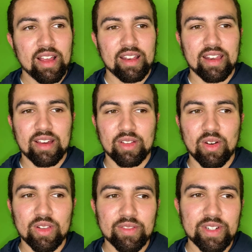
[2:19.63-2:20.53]
Now, the
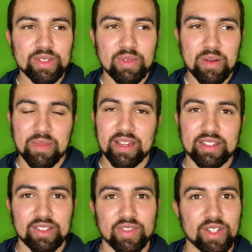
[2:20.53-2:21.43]
only reason why I'm making
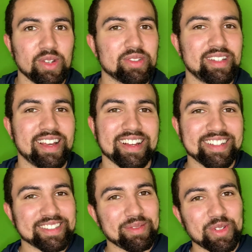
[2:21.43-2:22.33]
this video is not
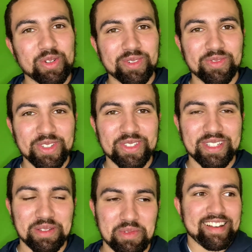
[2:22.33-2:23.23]
because I'm doing reviews
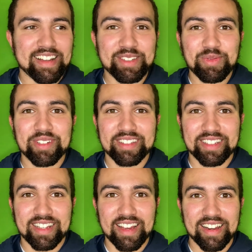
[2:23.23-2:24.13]
anymore. I just wanted to
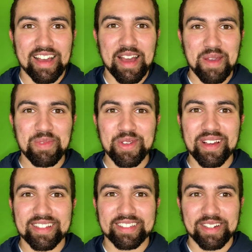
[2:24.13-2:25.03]
kind of hype you
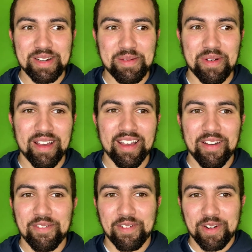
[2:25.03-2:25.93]
guys up
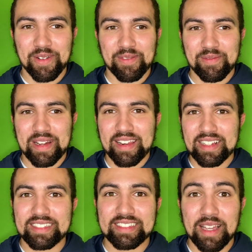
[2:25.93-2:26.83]
for my
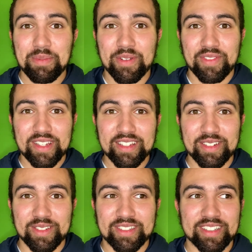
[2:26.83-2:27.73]
next type of
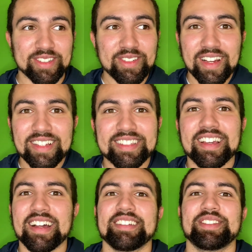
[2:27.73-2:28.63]
videos. You guys
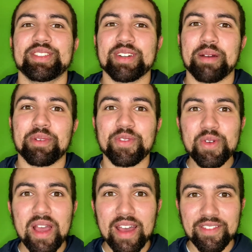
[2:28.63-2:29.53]
gotta subscribe. If you
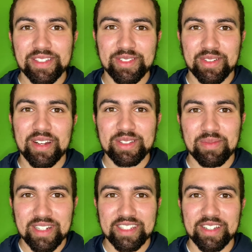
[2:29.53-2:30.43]
haven't subscribed to
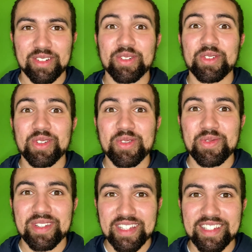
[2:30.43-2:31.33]
my channel, you
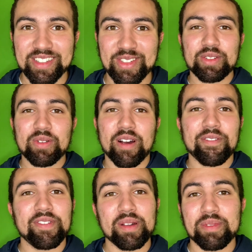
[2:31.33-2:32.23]
need to. Our
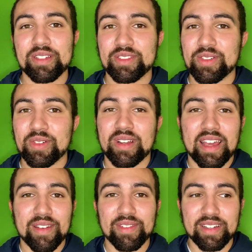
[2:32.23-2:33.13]
family is growing
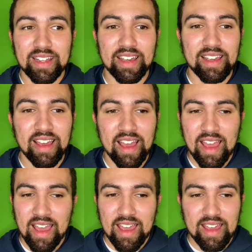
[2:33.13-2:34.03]
every day,
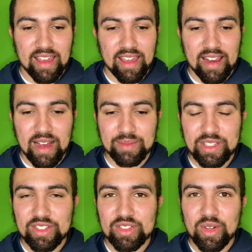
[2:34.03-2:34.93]
and I'm
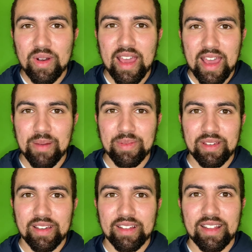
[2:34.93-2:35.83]
just so
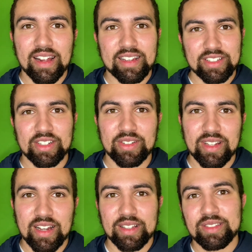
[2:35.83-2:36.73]
happy that I can show you
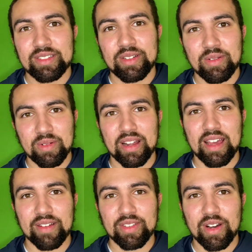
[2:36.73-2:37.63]
guys what I
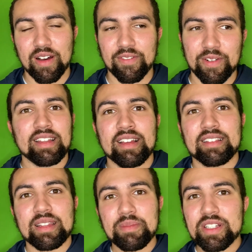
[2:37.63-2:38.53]
have to offer.
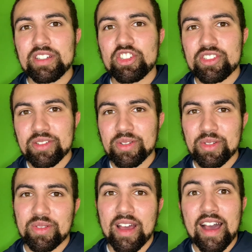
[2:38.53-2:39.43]
Let me just show
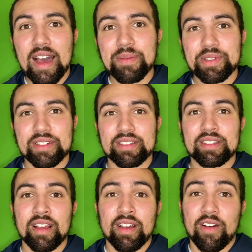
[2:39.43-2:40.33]
you the options
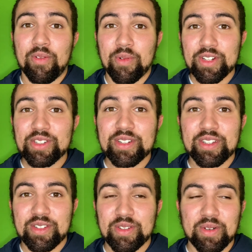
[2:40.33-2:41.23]
of what you
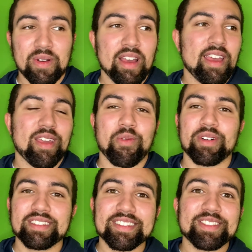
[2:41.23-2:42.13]
can do and
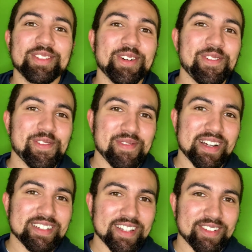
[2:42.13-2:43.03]
what's in store for
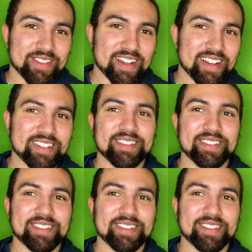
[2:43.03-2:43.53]
my channel, guys.